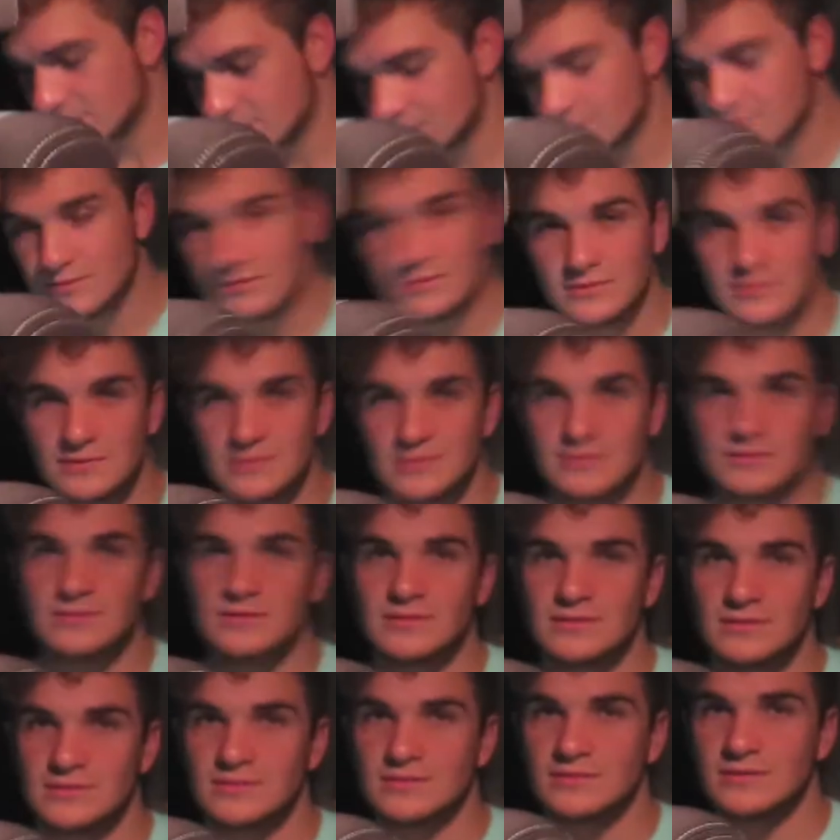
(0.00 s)
just want to commend
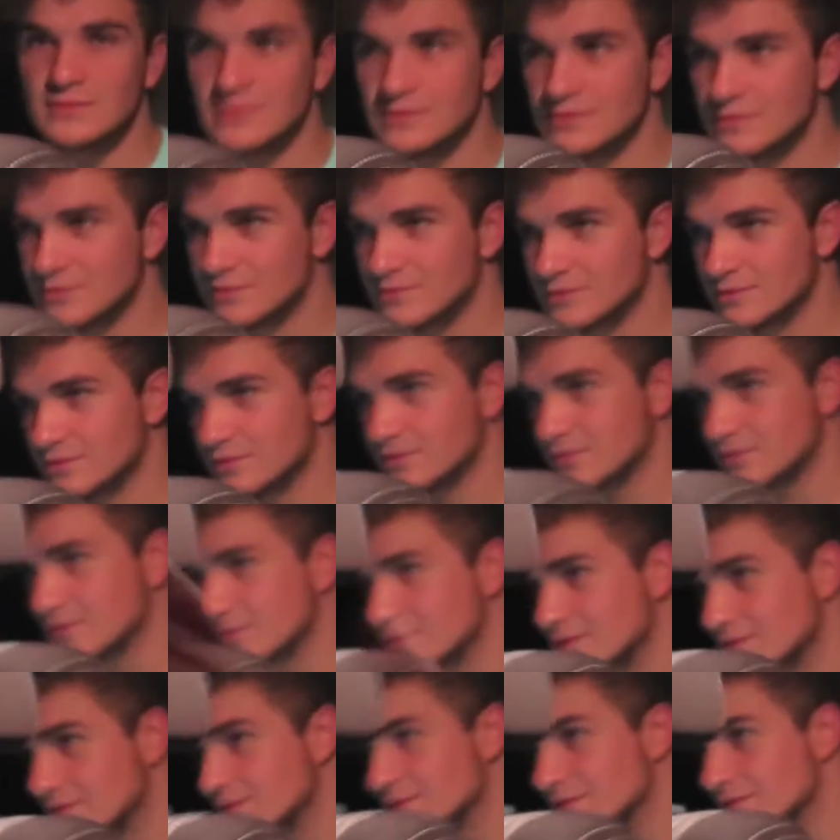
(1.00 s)
you on that. So that's literally
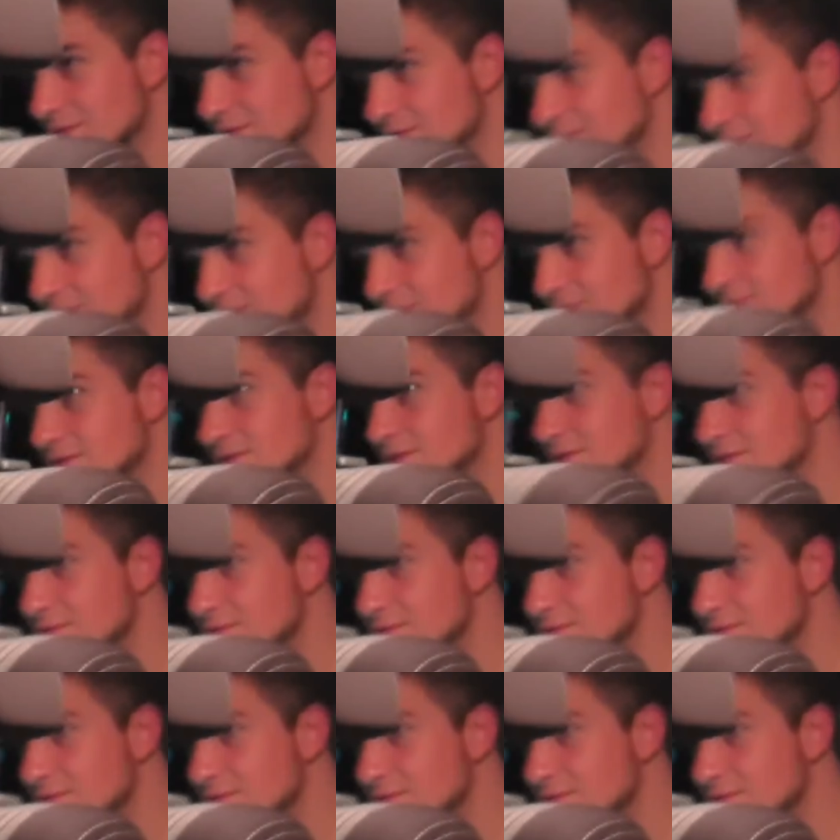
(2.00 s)
what I wanted to say.